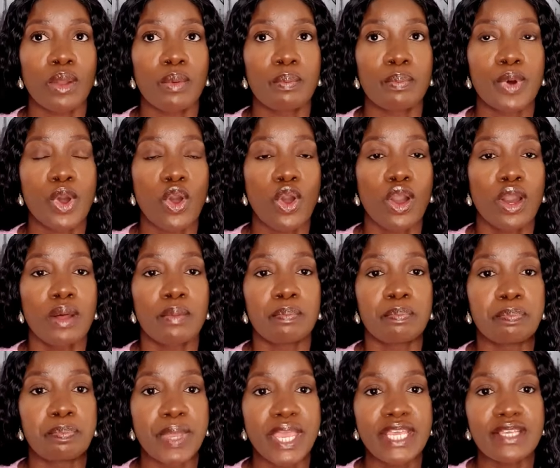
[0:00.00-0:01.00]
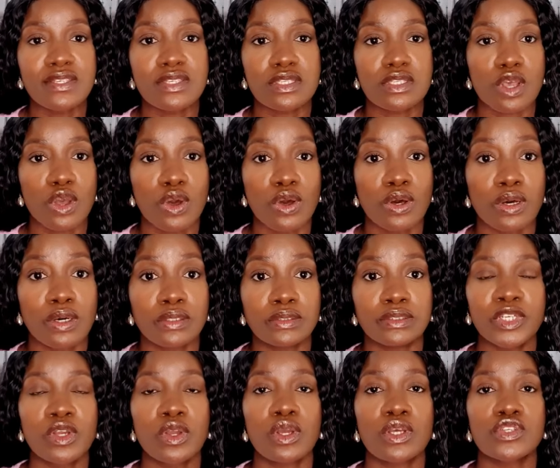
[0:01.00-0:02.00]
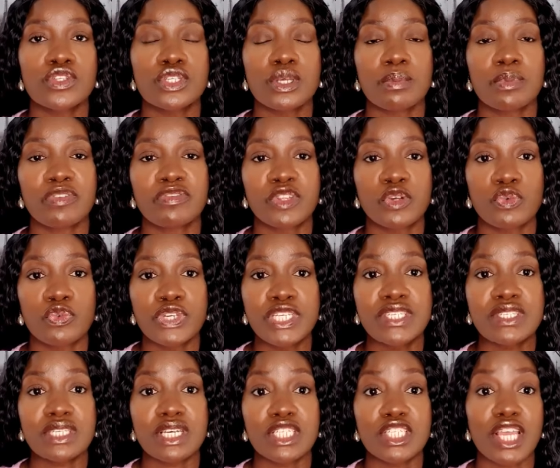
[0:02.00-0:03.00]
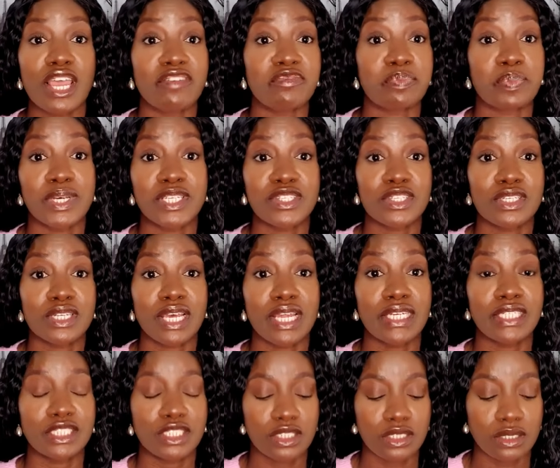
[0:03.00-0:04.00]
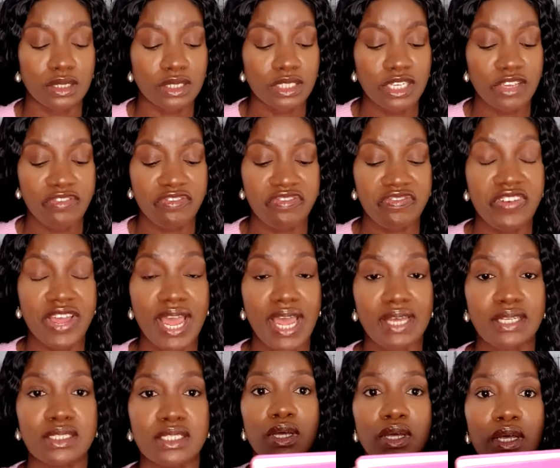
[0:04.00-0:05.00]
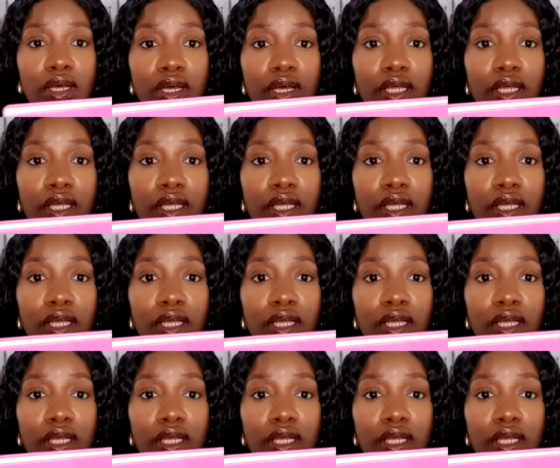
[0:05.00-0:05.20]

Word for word: But based on some of the research I've personally done, in fact,